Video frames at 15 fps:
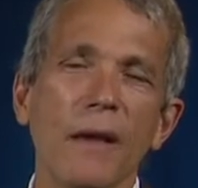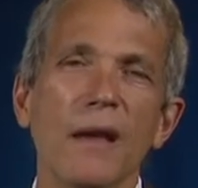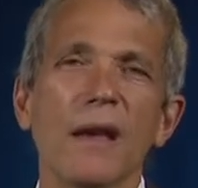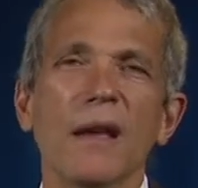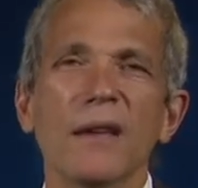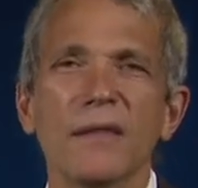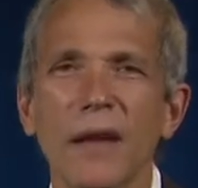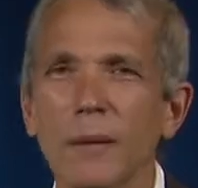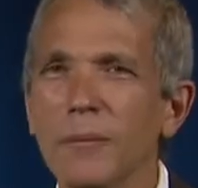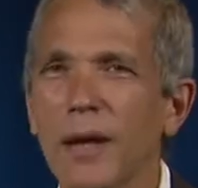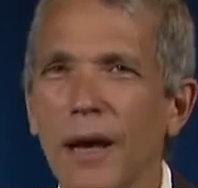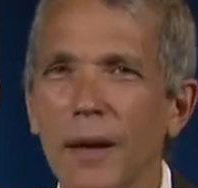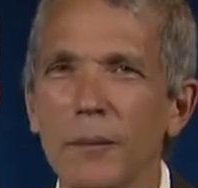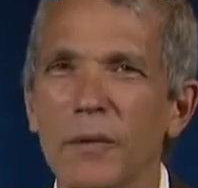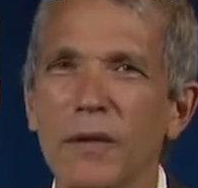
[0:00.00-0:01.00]

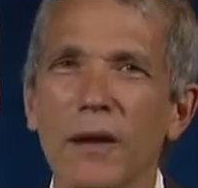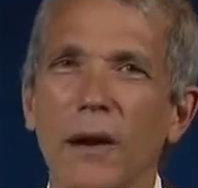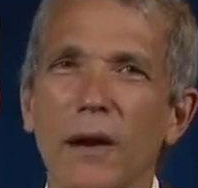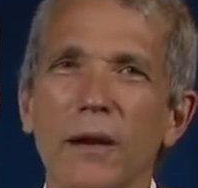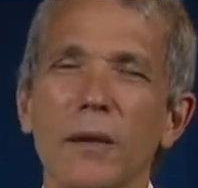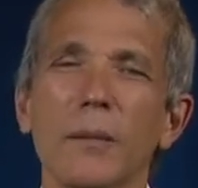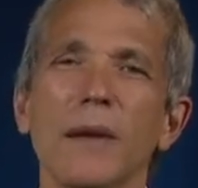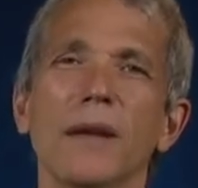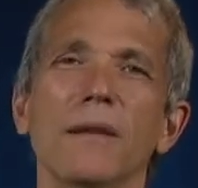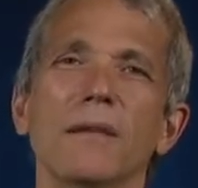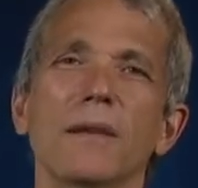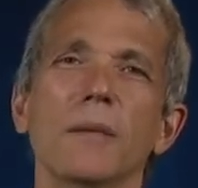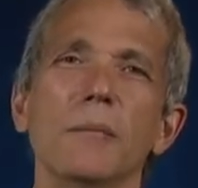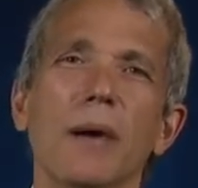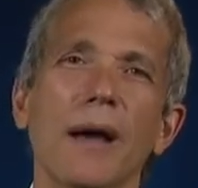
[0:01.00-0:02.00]
Sometimes the argument is
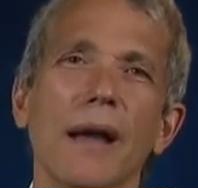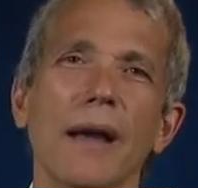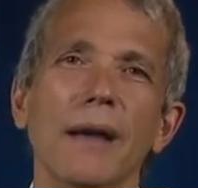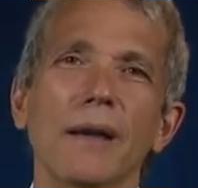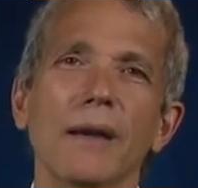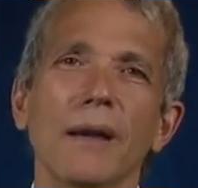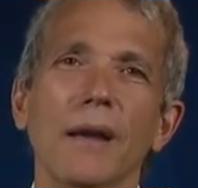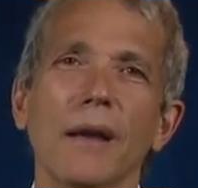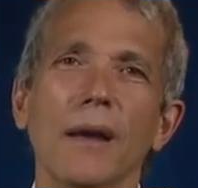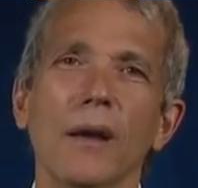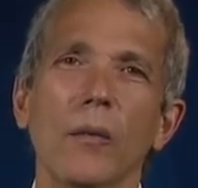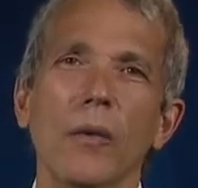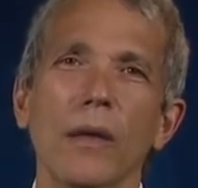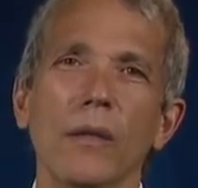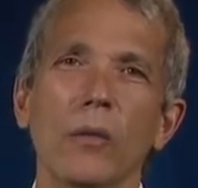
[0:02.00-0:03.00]
combined
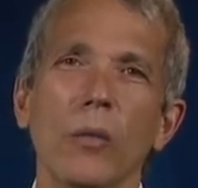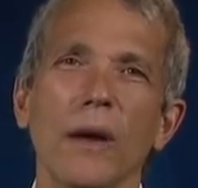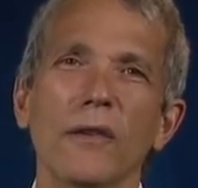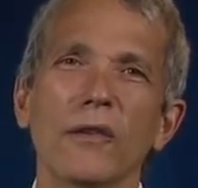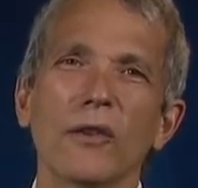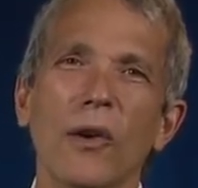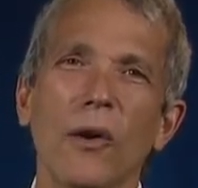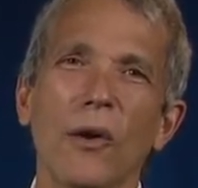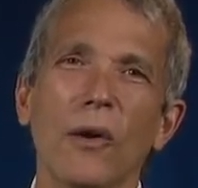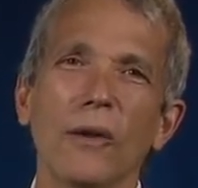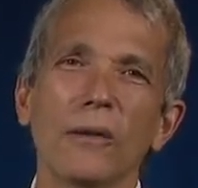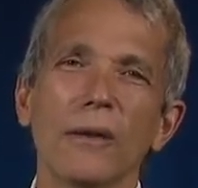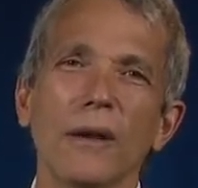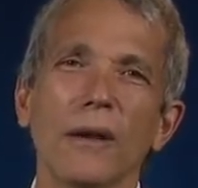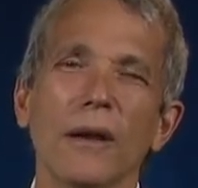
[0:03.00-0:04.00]
with what's
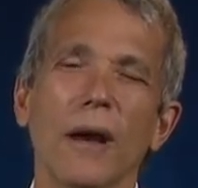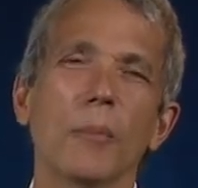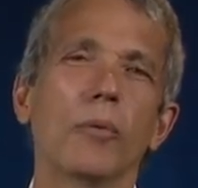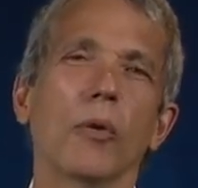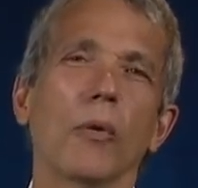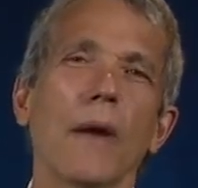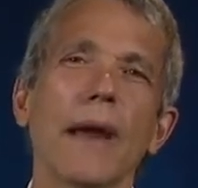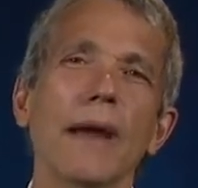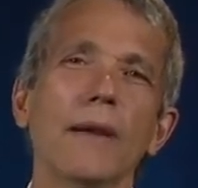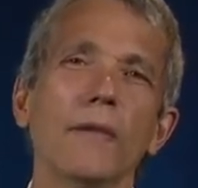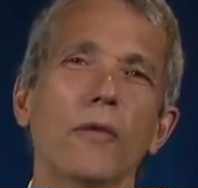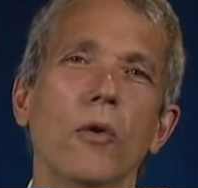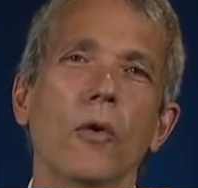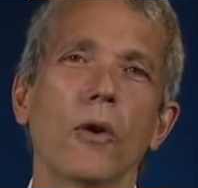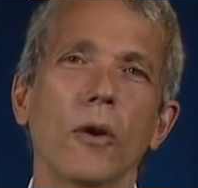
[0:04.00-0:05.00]
called a parade of
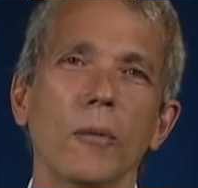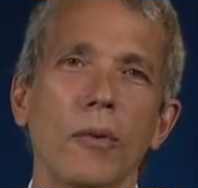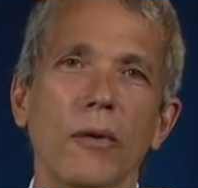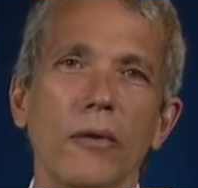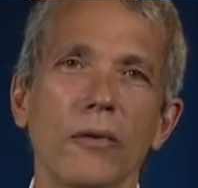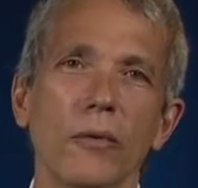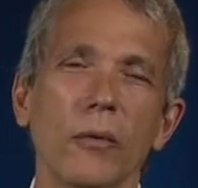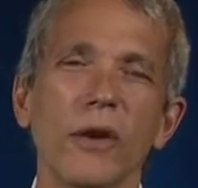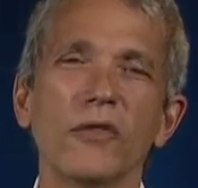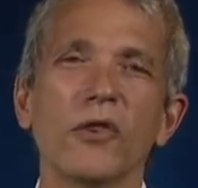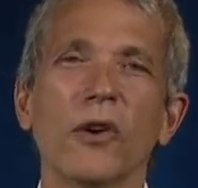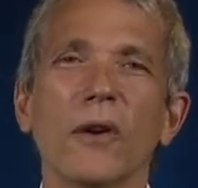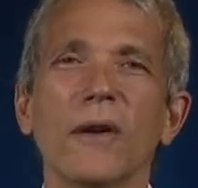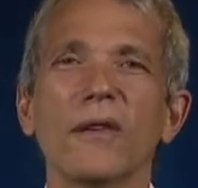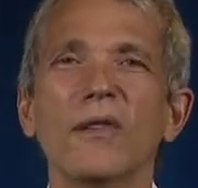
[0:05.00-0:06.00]
horribles, which
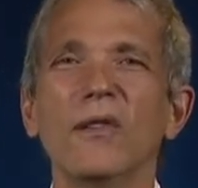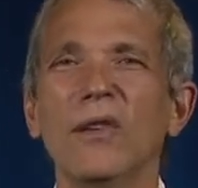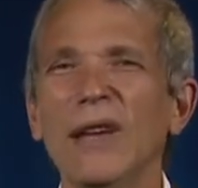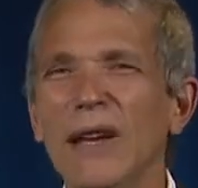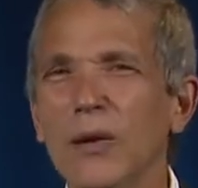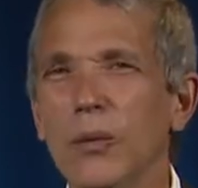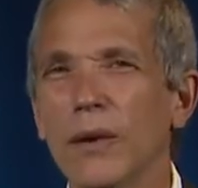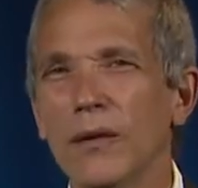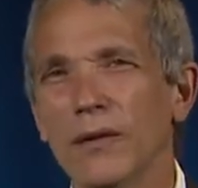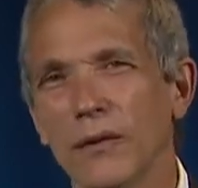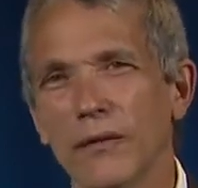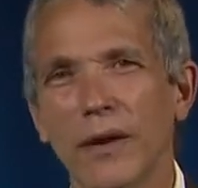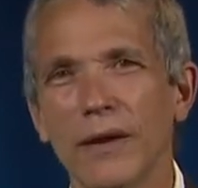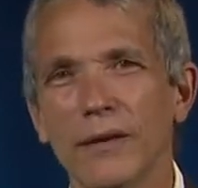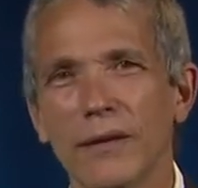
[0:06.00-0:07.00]
are a sequence
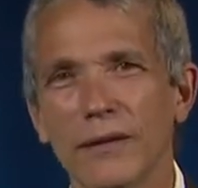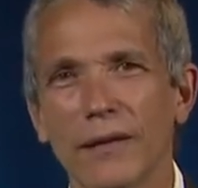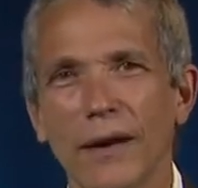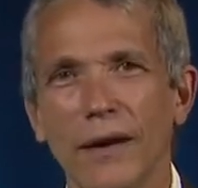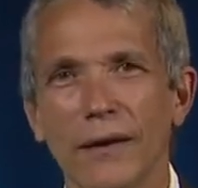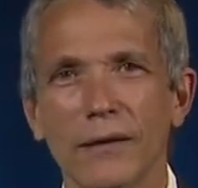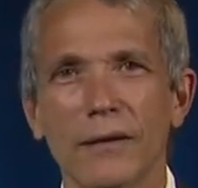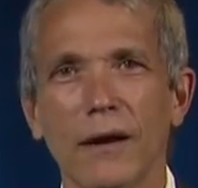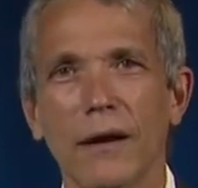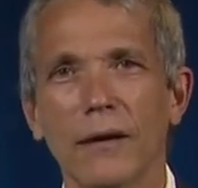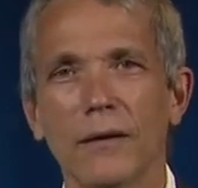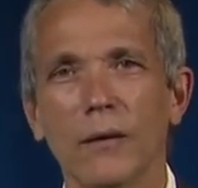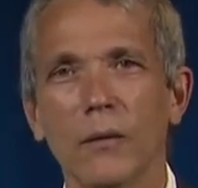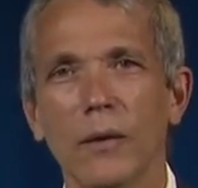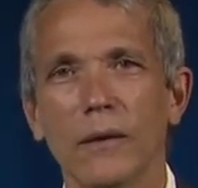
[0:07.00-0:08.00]
of undesired
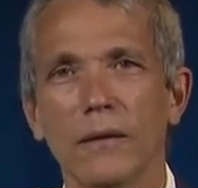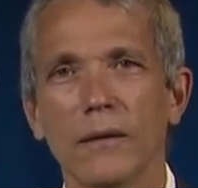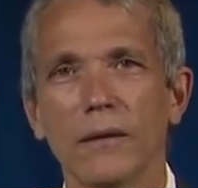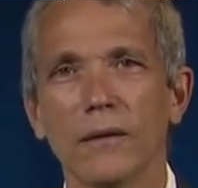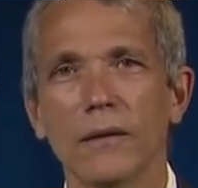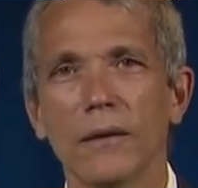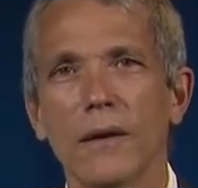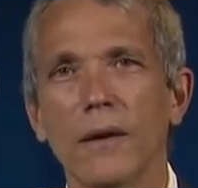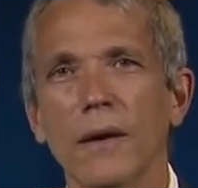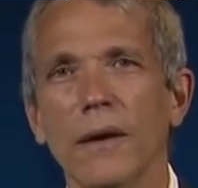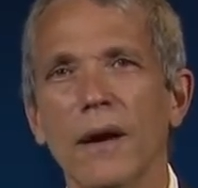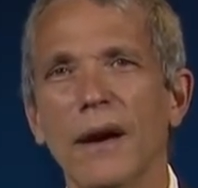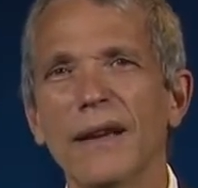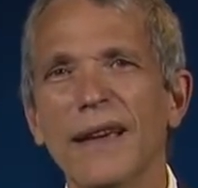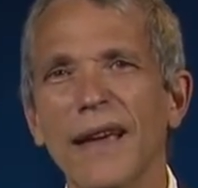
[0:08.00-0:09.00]
consequences,
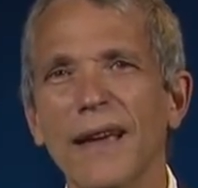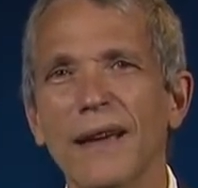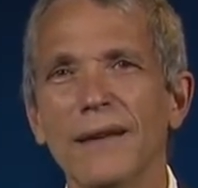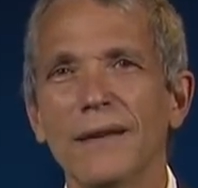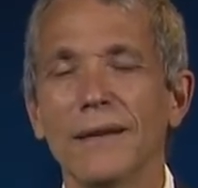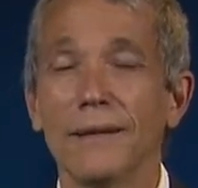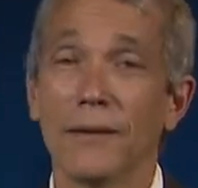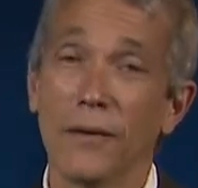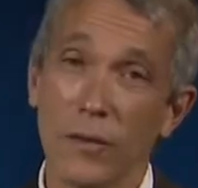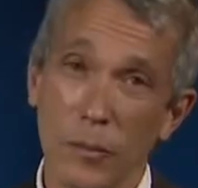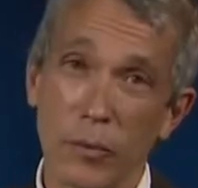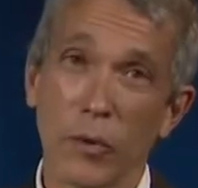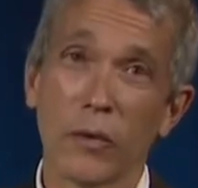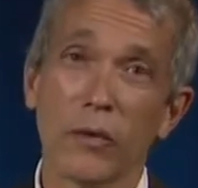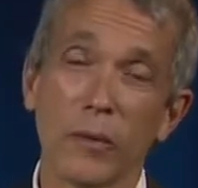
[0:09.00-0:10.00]
again to the
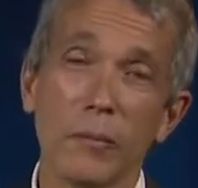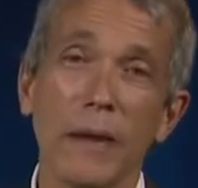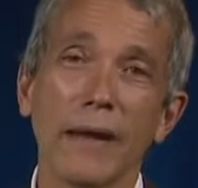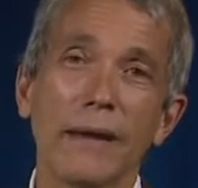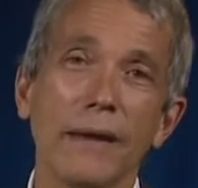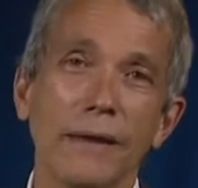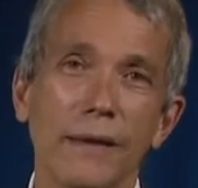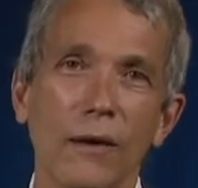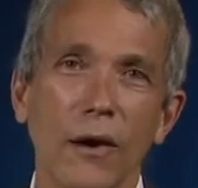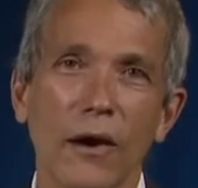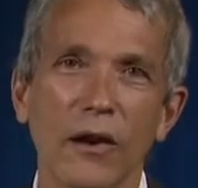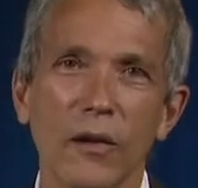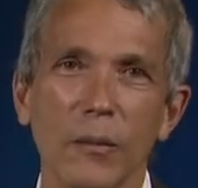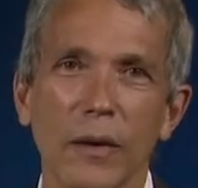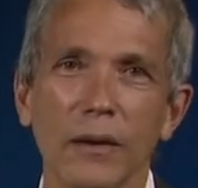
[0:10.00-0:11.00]
person making the
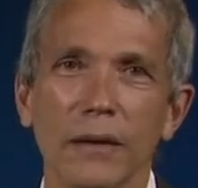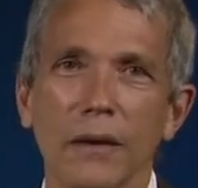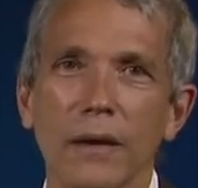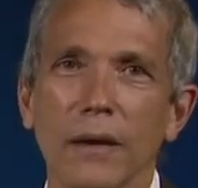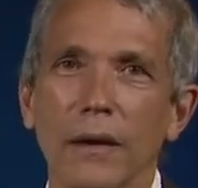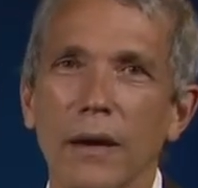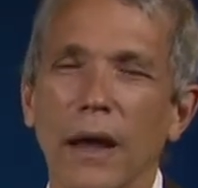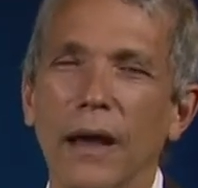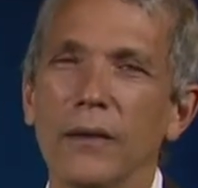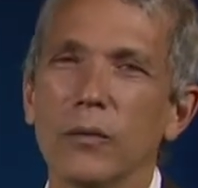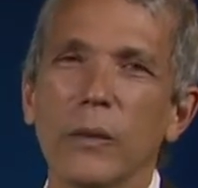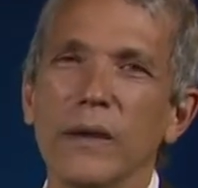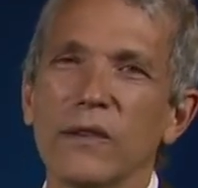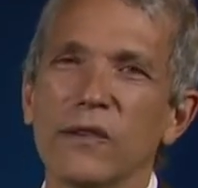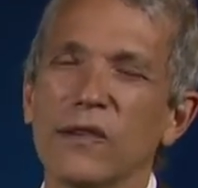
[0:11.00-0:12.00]
argument, as
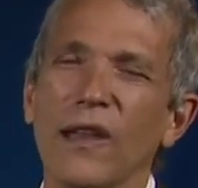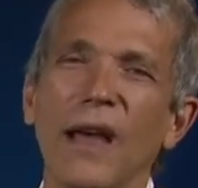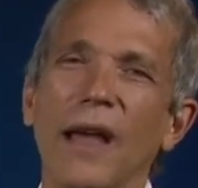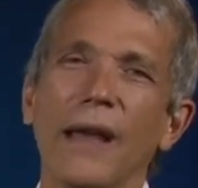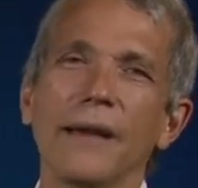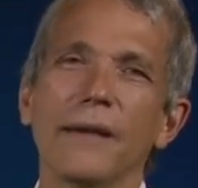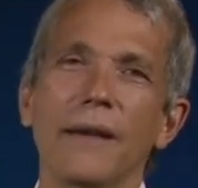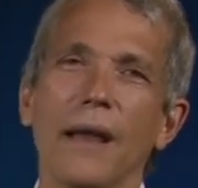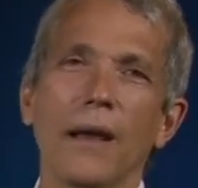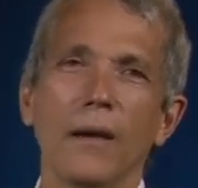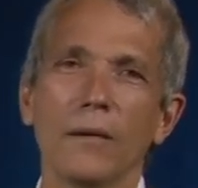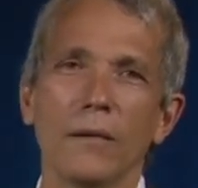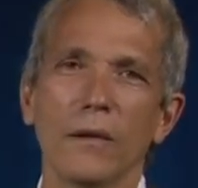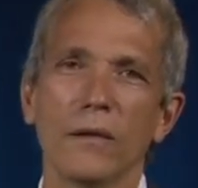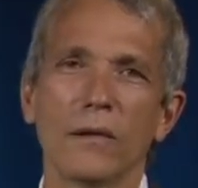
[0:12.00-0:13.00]
we slide
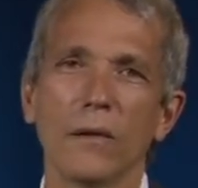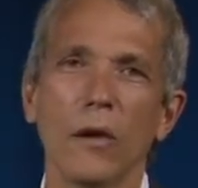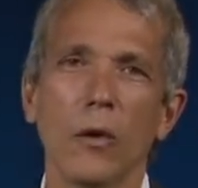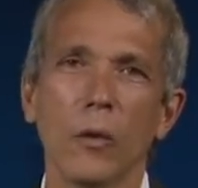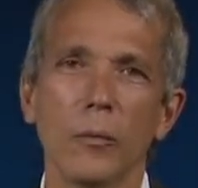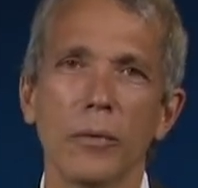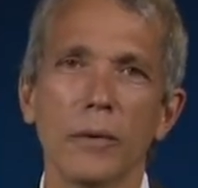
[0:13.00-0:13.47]
down the slope.